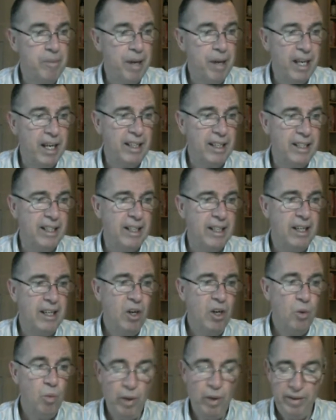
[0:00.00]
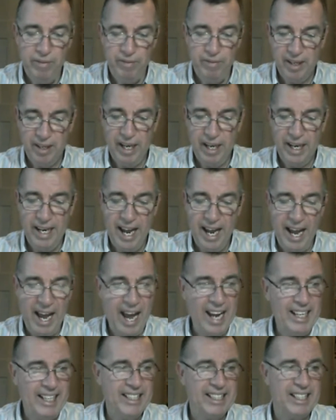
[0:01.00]
May. We've got an
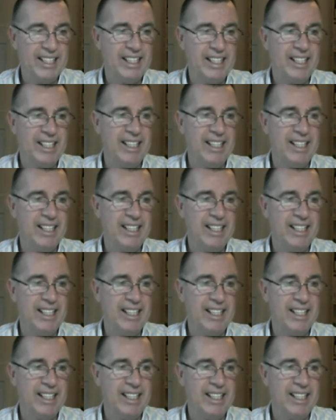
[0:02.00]
8